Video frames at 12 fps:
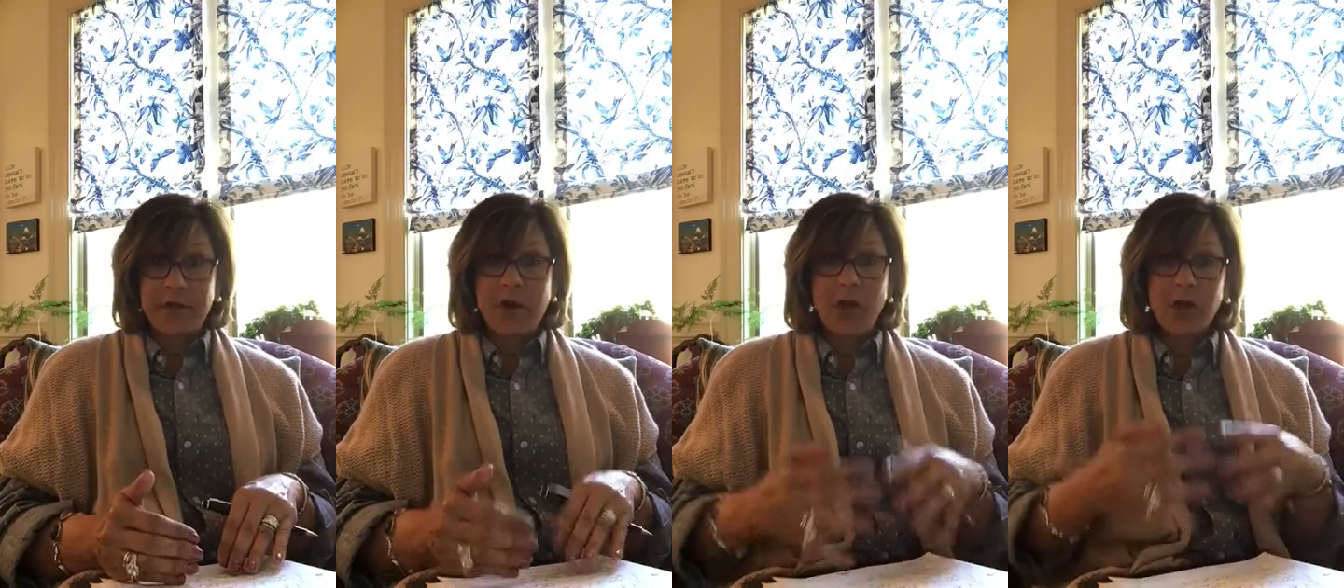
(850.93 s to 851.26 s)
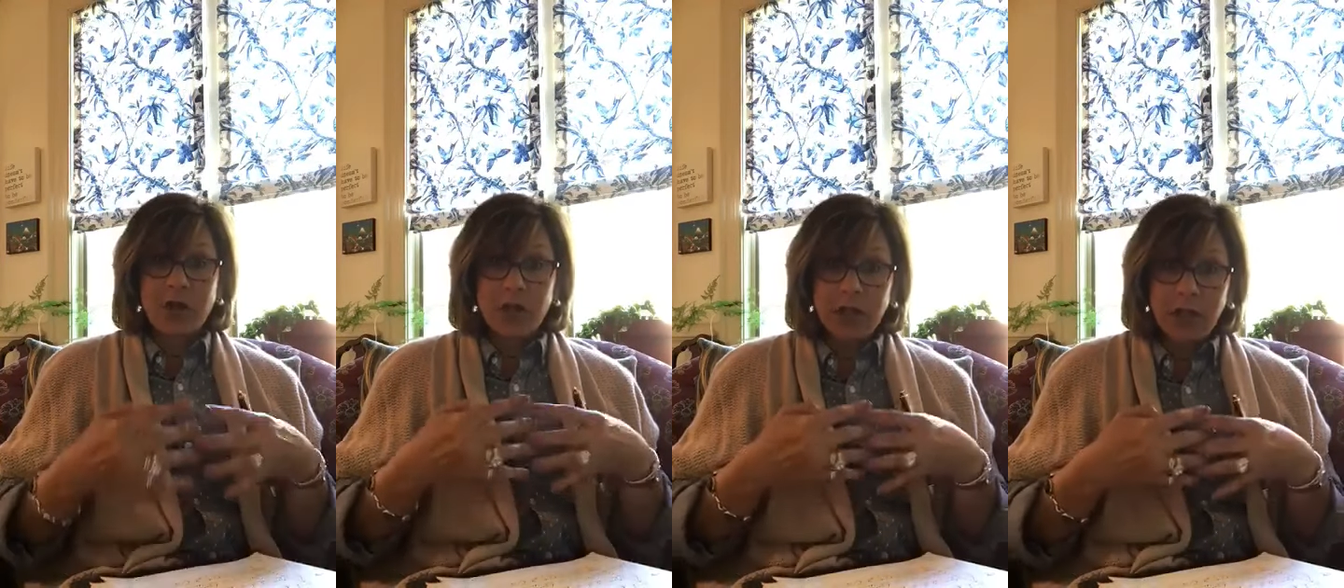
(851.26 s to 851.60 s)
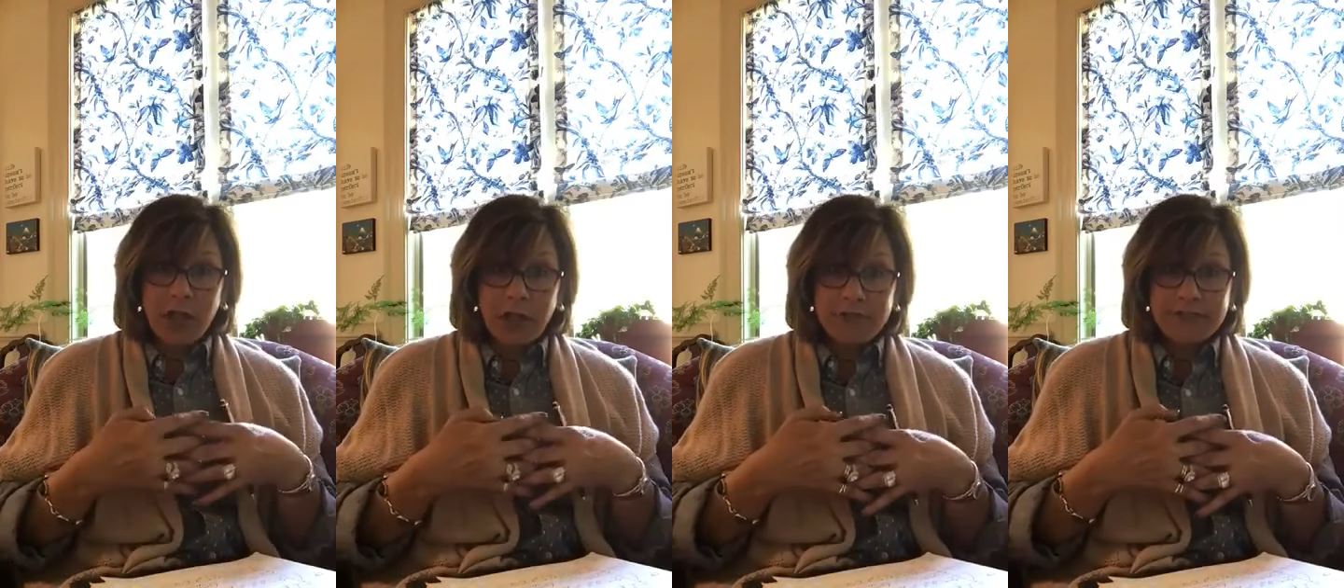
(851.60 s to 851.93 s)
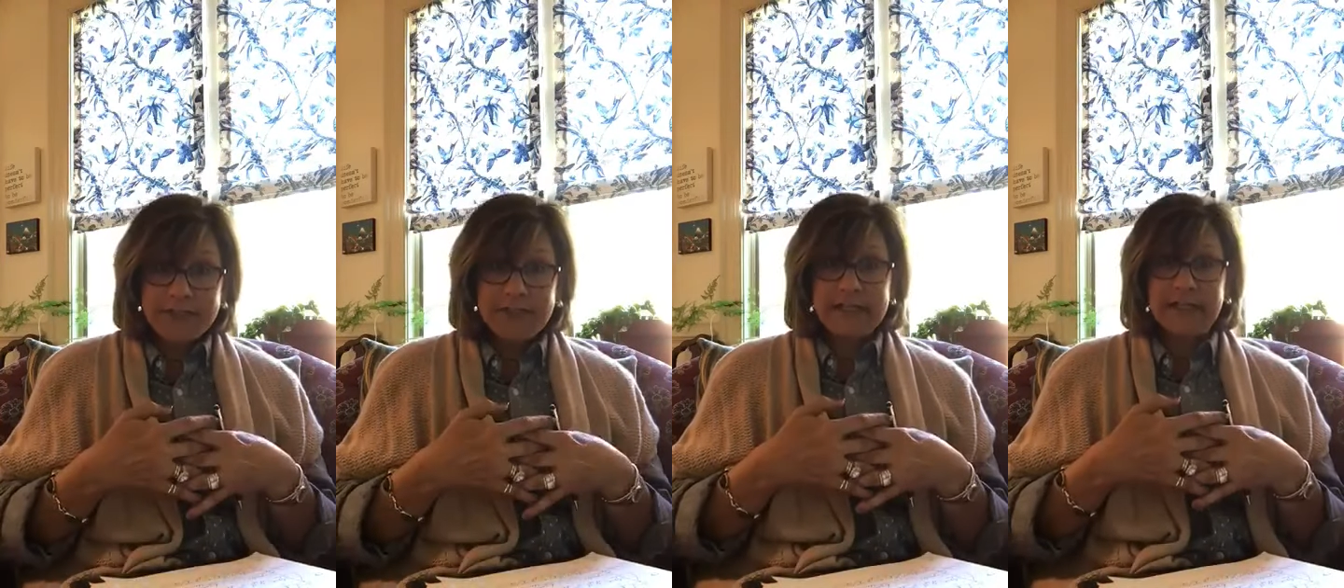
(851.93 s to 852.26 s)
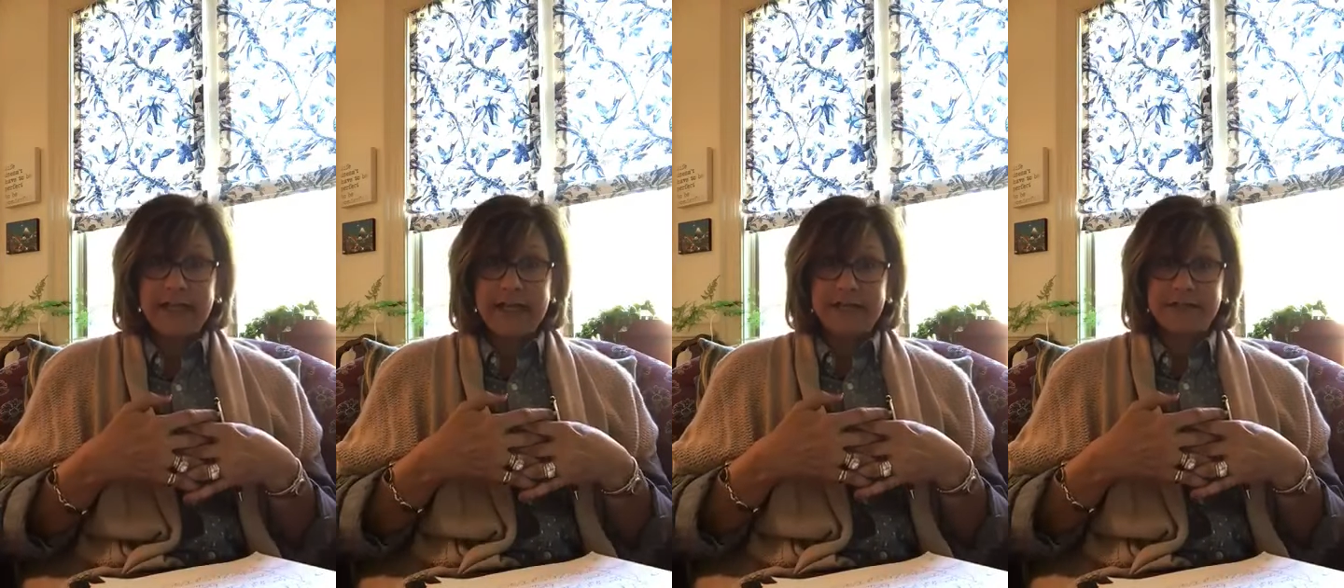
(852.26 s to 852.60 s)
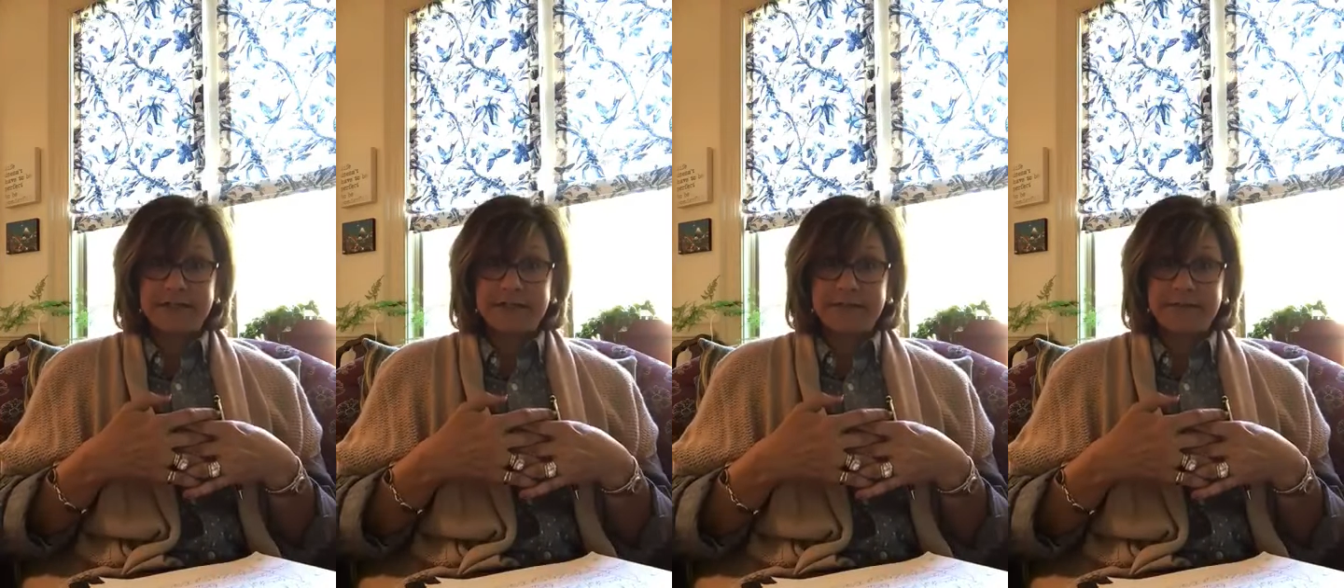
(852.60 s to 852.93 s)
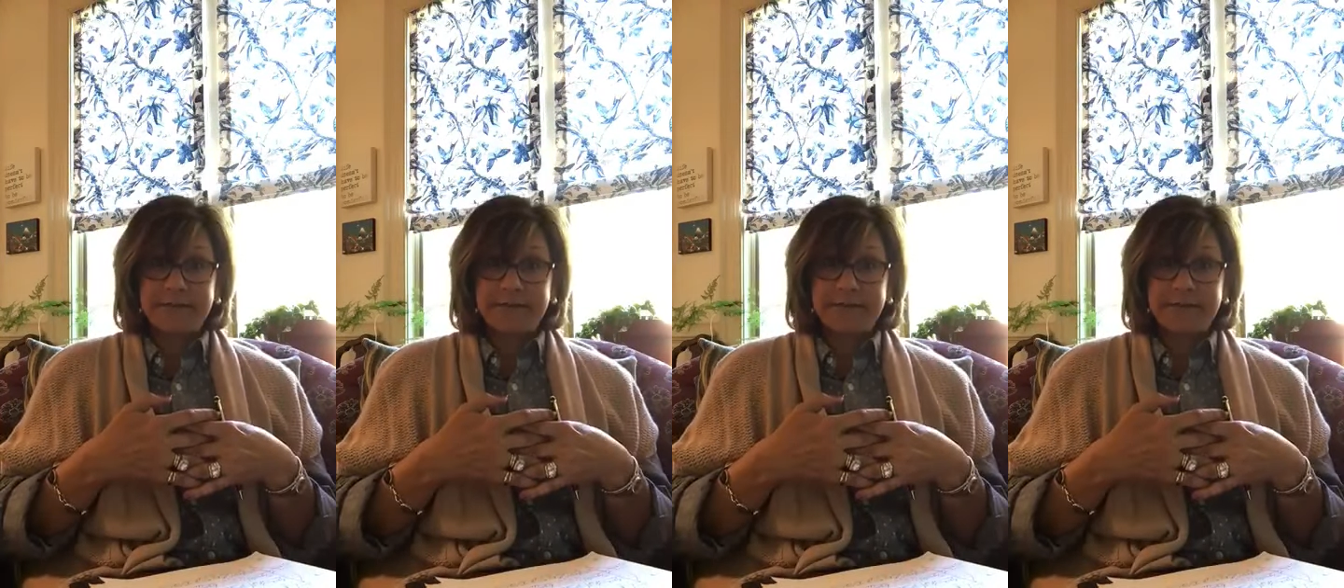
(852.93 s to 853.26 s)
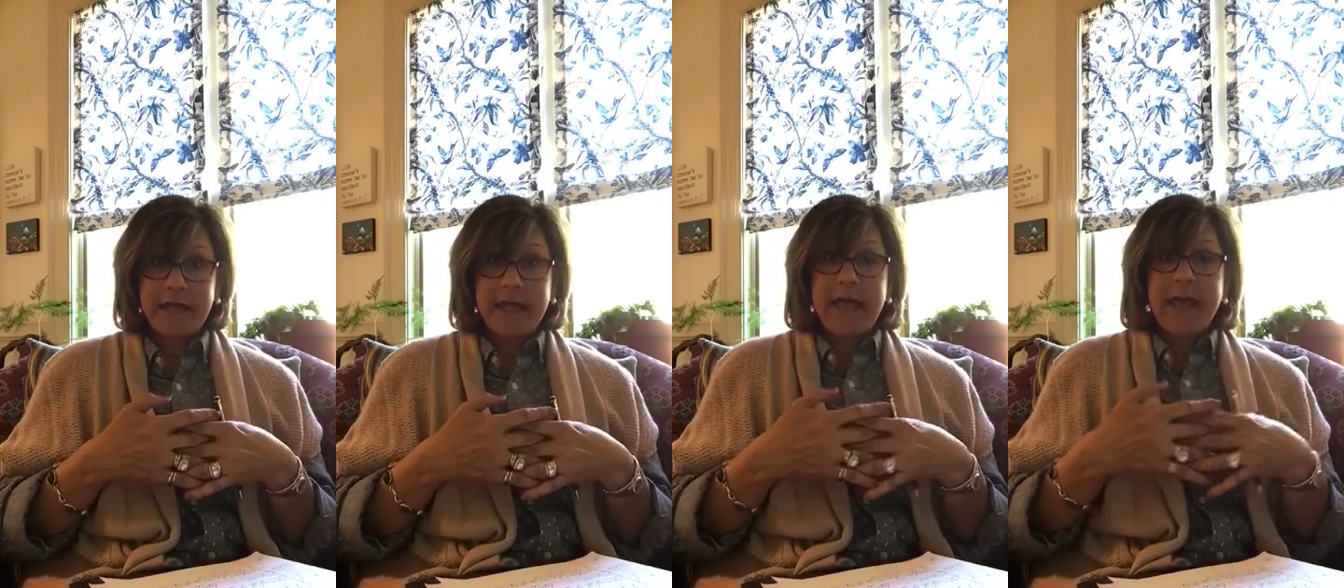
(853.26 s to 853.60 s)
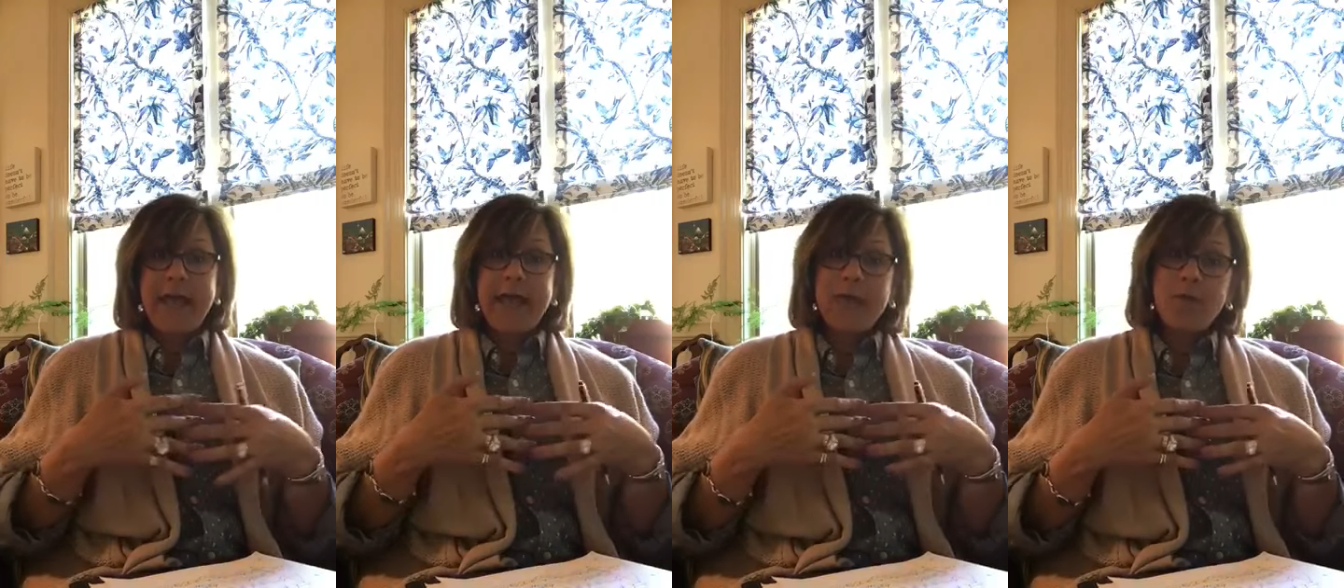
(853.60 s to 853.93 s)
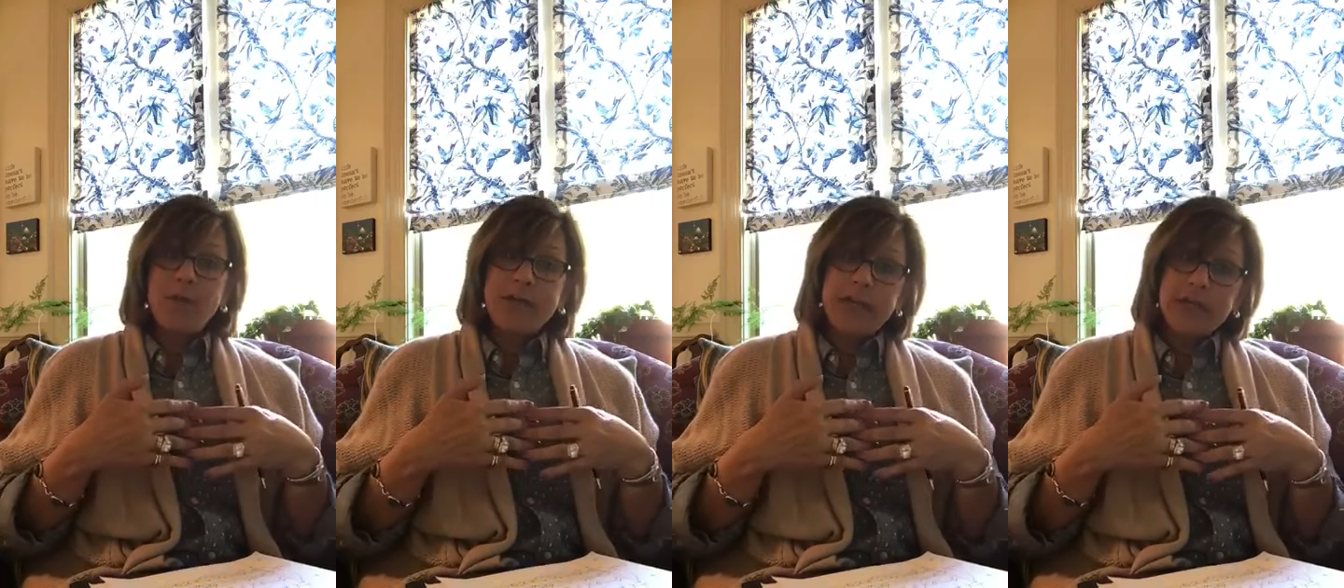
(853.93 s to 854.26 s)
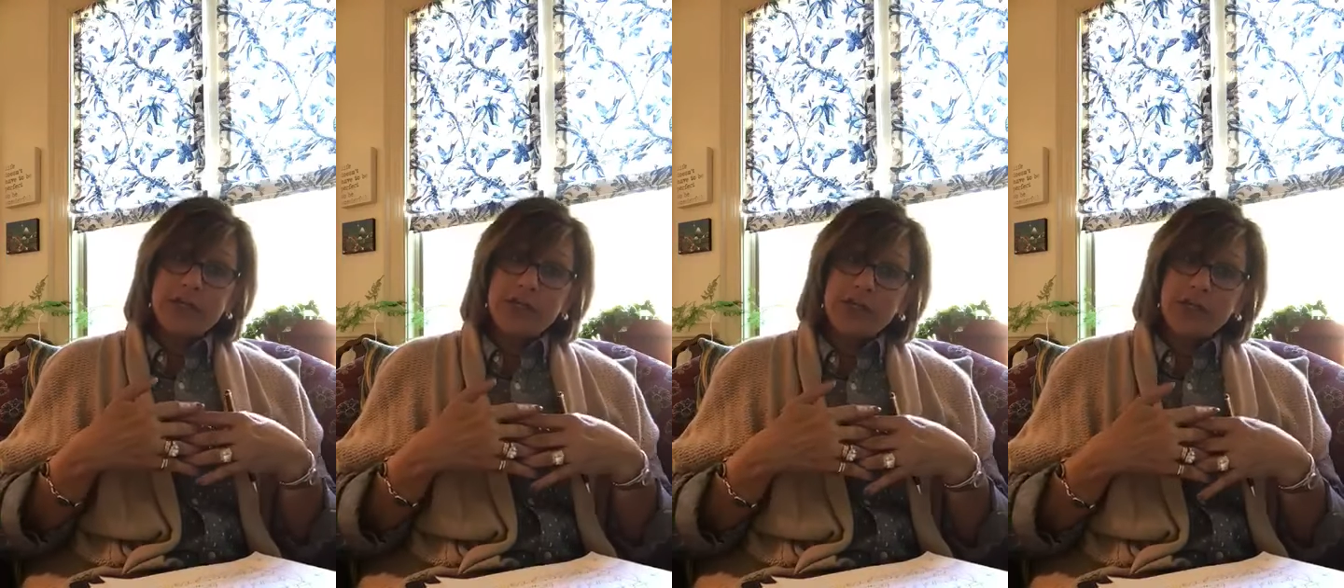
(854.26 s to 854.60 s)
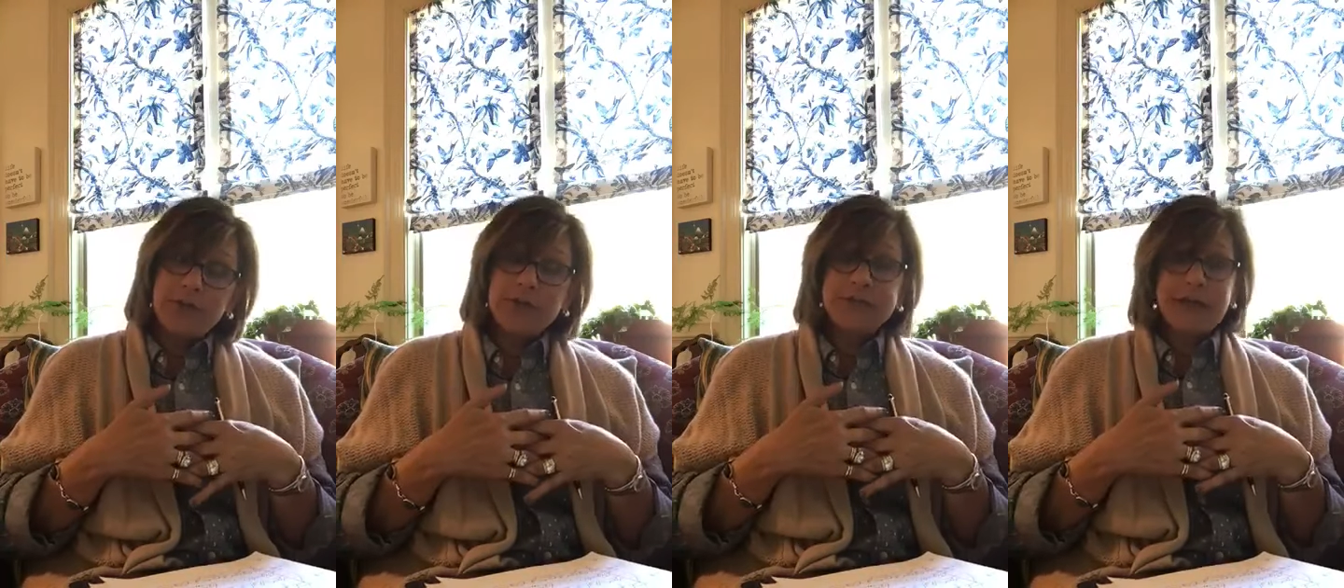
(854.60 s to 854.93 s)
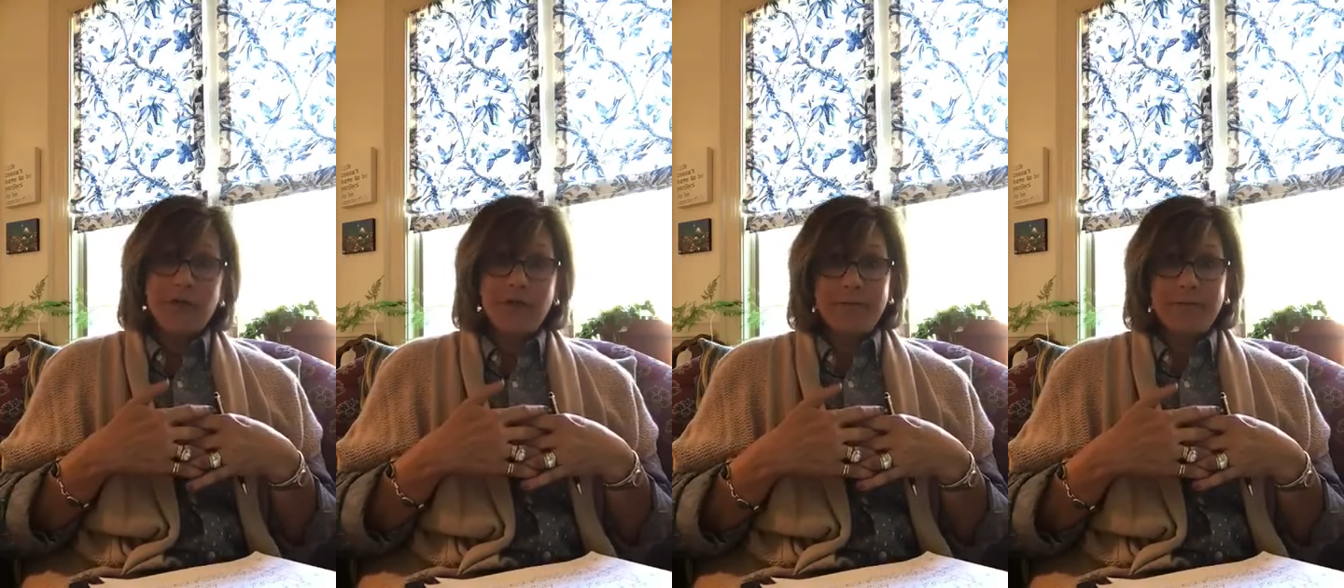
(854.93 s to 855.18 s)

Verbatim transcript: are closely linked and we can use our